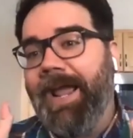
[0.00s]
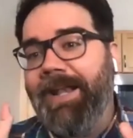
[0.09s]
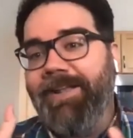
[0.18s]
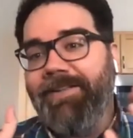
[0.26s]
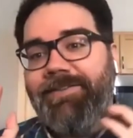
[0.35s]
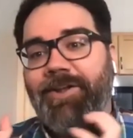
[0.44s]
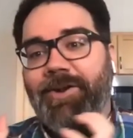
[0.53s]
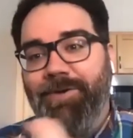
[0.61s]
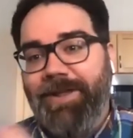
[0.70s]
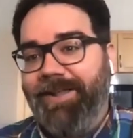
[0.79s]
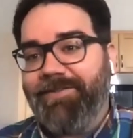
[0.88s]
And it's,
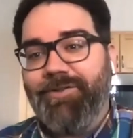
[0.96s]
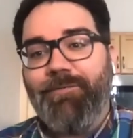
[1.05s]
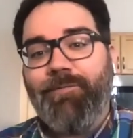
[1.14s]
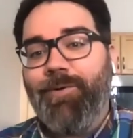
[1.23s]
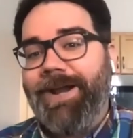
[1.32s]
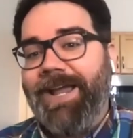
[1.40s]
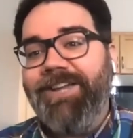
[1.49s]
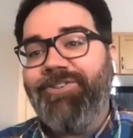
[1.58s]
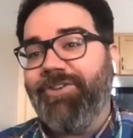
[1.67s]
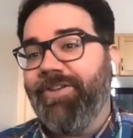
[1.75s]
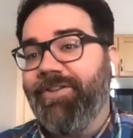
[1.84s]
it's the 4
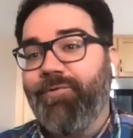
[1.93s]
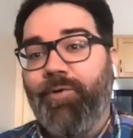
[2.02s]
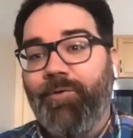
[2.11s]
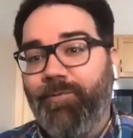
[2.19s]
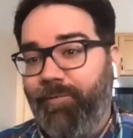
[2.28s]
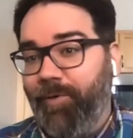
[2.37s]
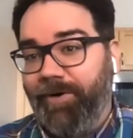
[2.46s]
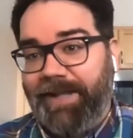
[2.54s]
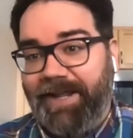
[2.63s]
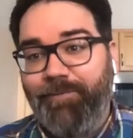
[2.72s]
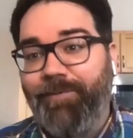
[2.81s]
H's for
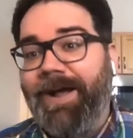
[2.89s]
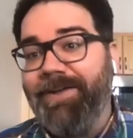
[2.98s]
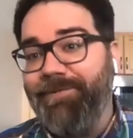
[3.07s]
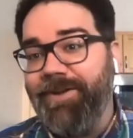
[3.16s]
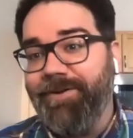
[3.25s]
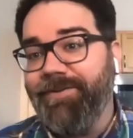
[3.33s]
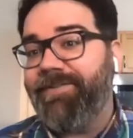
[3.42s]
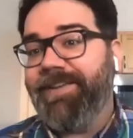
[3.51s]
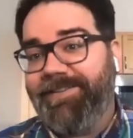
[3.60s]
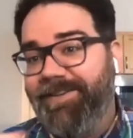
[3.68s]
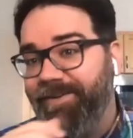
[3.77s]
like 5 years,
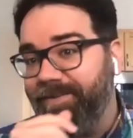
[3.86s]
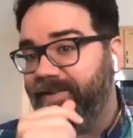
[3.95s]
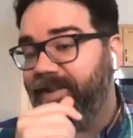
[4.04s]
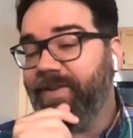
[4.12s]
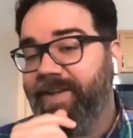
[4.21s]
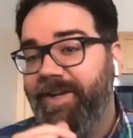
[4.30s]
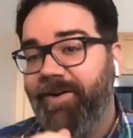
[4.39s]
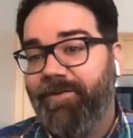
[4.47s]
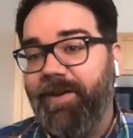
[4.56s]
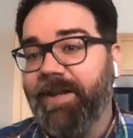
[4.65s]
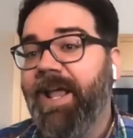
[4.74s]
6 years, 7
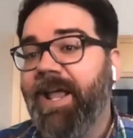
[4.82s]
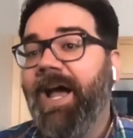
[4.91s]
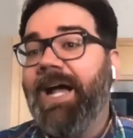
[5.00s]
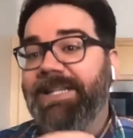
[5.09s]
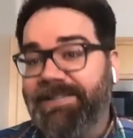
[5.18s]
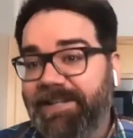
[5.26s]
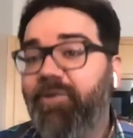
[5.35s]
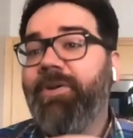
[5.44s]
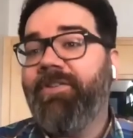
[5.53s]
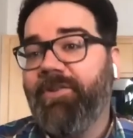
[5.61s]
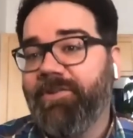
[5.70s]
years, right? Until
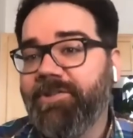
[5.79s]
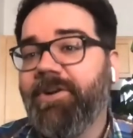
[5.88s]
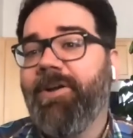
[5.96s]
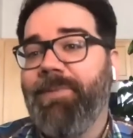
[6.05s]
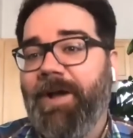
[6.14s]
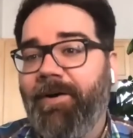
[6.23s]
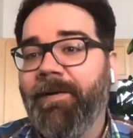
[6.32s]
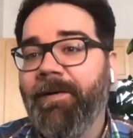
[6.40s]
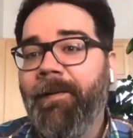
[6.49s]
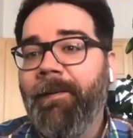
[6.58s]
we start to talk about,